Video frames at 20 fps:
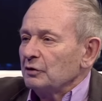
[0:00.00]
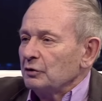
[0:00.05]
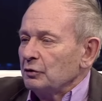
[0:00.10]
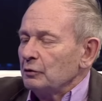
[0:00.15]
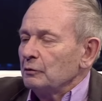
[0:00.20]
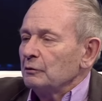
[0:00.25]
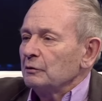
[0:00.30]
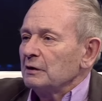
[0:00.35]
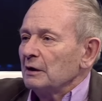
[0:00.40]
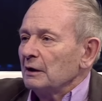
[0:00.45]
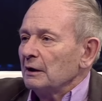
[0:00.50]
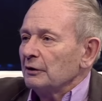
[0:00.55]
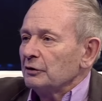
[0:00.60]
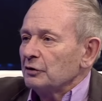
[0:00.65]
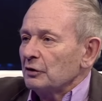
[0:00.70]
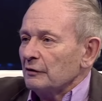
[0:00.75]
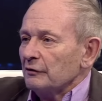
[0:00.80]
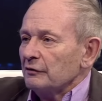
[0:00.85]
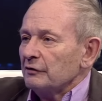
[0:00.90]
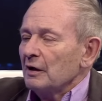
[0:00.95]
due
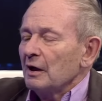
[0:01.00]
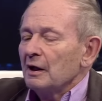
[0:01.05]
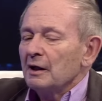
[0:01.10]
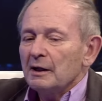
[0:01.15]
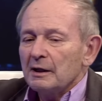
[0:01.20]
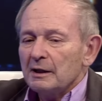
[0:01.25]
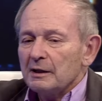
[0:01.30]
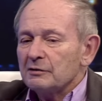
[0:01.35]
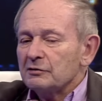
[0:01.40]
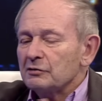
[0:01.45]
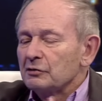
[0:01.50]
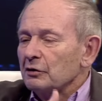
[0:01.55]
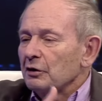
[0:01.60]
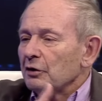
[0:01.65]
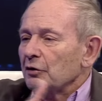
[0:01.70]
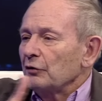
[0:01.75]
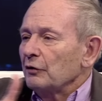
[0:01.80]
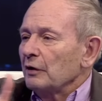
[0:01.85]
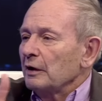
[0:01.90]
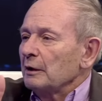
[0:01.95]
diligence? Is the
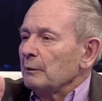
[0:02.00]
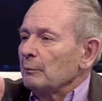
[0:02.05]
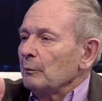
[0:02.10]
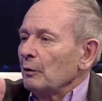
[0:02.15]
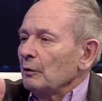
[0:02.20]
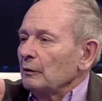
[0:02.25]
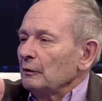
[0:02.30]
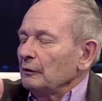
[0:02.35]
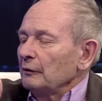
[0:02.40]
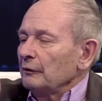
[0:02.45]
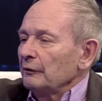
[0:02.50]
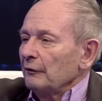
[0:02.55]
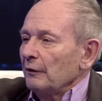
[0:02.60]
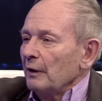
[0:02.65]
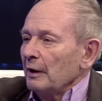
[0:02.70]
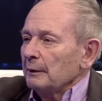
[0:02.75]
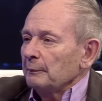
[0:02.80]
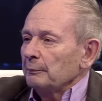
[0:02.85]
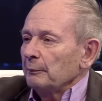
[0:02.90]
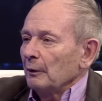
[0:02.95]
Korean model the
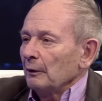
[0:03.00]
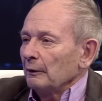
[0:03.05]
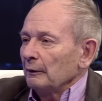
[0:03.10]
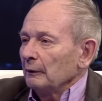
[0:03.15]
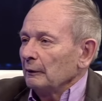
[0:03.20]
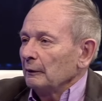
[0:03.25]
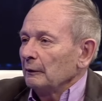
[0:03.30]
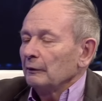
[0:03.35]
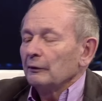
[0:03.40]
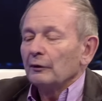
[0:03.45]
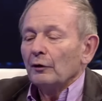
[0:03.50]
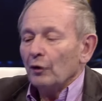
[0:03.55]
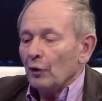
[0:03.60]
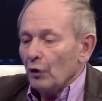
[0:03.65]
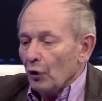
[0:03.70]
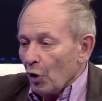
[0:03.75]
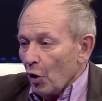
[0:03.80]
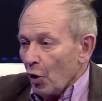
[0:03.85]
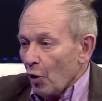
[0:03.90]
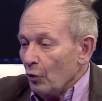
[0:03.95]
right model?
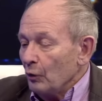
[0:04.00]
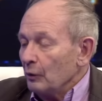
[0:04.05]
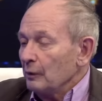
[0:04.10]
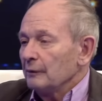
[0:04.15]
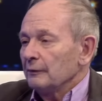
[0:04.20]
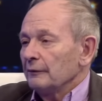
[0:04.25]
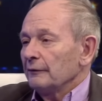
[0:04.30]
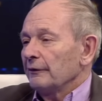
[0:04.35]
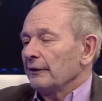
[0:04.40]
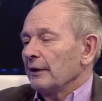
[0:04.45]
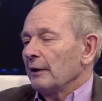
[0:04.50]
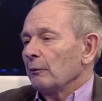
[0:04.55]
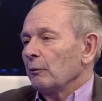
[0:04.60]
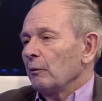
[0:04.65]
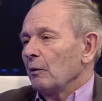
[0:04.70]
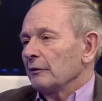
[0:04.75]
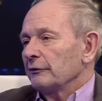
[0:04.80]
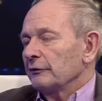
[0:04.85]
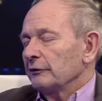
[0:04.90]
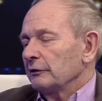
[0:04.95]
No, that
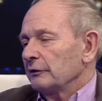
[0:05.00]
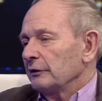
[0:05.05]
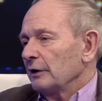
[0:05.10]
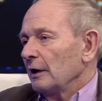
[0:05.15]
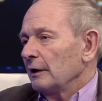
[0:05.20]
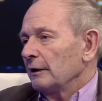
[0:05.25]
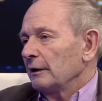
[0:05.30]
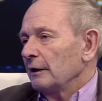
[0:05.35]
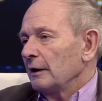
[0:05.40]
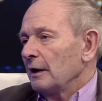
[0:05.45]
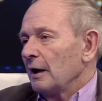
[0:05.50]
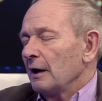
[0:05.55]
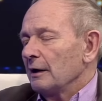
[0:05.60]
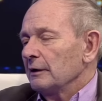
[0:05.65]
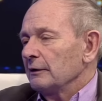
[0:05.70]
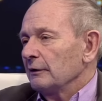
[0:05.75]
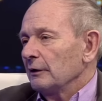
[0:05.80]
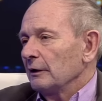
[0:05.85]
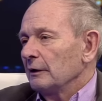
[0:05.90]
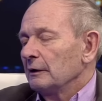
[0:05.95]
wasn't done
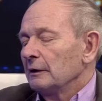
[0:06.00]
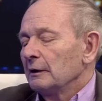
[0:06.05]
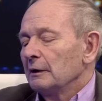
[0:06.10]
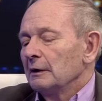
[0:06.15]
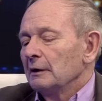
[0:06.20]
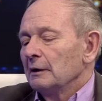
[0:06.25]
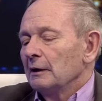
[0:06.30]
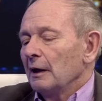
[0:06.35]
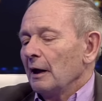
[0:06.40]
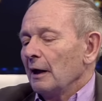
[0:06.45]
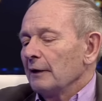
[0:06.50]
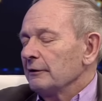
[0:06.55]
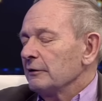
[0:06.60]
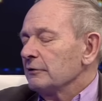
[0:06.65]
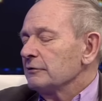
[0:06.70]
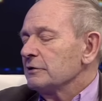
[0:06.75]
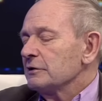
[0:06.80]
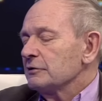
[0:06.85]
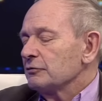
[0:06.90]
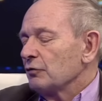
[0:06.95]
either. And
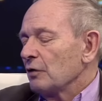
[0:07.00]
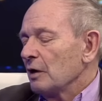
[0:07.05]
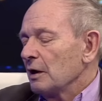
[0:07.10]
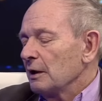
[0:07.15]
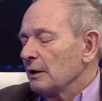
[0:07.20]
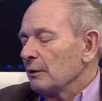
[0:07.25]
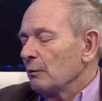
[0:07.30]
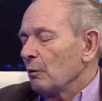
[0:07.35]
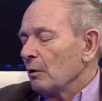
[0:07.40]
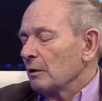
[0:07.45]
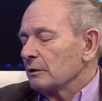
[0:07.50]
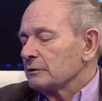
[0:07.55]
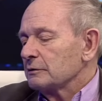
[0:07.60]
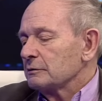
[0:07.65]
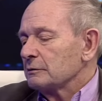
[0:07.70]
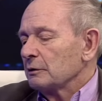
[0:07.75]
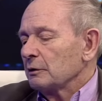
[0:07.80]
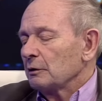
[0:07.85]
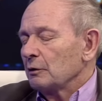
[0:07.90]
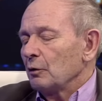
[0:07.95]
this is really
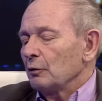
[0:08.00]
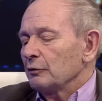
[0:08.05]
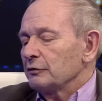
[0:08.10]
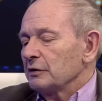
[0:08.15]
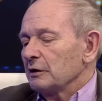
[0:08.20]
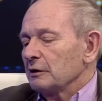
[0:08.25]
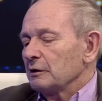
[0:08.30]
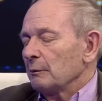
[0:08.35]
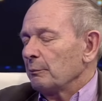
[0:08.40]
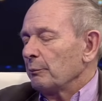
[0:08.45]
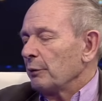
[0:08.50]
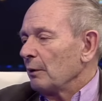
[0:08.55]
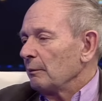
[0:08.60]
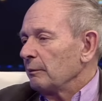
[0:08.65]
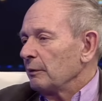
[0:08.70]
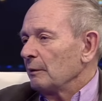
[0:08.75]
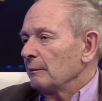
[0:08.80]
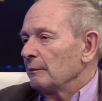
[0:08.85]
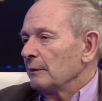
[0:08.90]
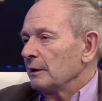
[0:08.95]
what's causing the
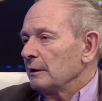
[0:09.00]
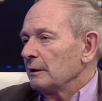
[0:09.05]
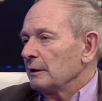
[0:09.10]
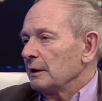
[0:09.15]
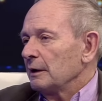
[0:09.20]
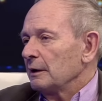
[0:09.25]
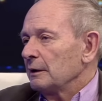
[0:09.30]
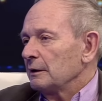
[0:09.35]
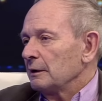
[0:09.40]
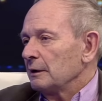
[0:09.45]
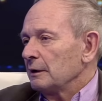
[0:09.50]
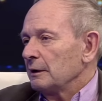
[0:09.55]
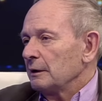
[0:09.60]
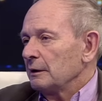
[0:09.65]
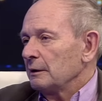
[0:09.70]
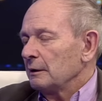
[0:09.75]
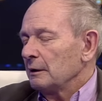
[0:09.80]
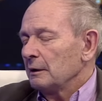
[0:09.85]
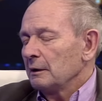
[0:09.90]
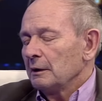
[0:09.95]
problem
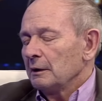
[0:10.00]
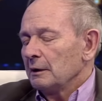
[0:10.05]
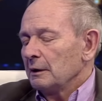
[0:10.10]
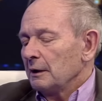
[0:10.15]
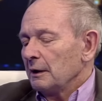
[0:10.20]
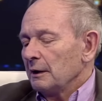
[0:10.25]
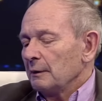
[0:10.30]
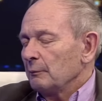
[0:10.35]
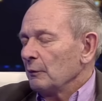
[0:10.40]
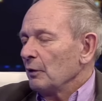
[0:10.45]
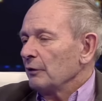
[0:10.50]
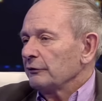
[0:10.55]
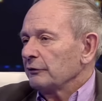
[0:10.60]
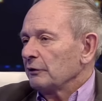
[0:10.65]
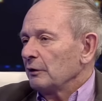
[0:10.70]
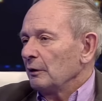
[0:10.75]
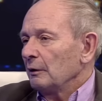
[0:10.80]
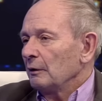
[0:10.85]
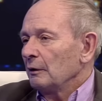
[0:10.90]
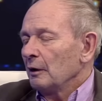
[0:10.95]
in
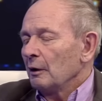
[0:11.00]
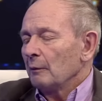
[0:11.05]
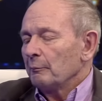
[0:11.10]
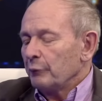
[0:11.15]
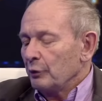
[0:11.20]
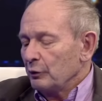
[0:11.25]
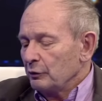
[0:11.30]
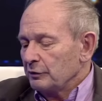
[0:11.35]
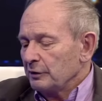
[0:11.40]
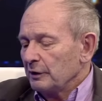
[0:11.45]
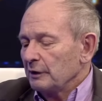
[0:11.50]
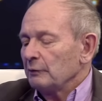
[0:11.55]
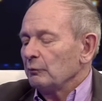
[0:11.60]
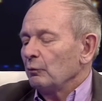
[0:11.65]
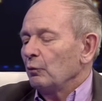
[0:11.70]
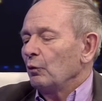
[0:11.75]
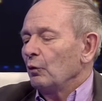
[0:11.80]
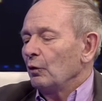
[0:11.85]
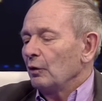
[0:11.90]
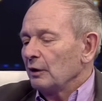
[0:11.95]
Moscow. Putin
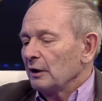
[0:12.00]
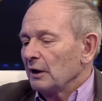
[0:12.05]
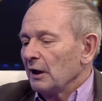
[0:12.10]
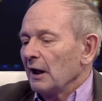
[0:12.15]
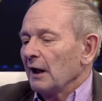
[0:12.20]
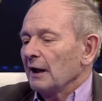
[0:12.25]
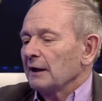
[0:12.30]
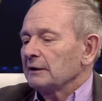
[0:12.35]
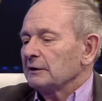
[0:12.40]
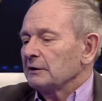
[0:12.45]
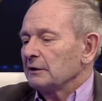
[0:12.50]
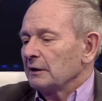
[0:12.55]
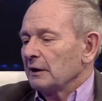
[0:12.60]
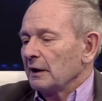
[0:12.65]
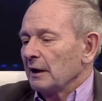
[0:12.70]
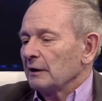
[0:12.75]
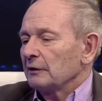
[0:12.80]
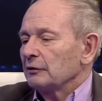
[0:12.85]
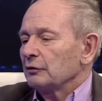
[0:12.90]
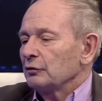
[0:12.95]
would like to
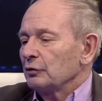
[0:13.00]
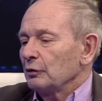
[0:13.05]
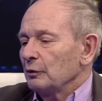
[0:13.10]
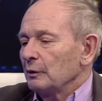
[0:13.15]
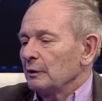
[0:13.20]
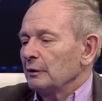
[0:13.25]
get to a